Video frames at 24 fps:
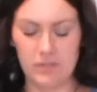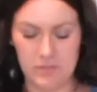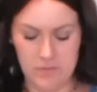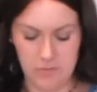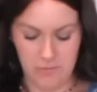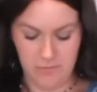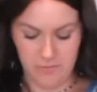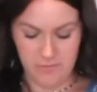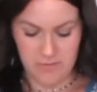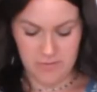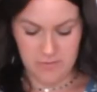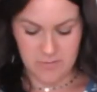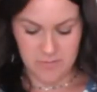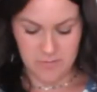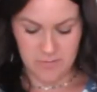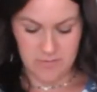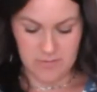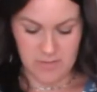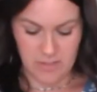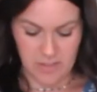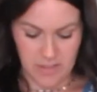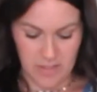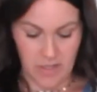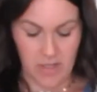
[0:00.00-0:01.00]
So if this was
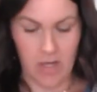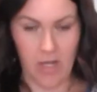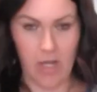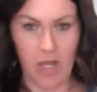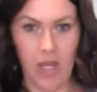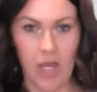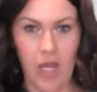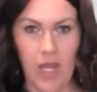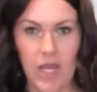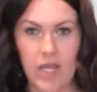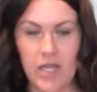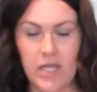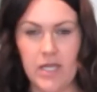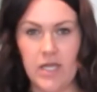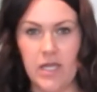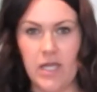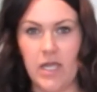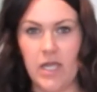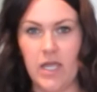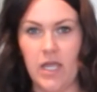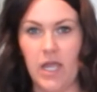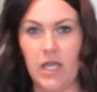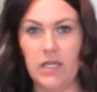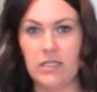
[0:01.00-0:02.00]
like
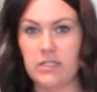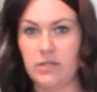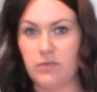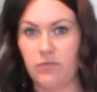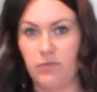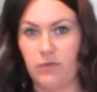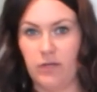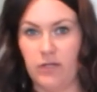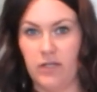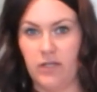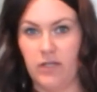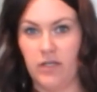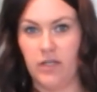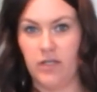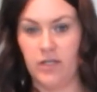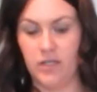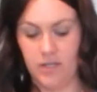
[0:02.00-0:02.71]
a different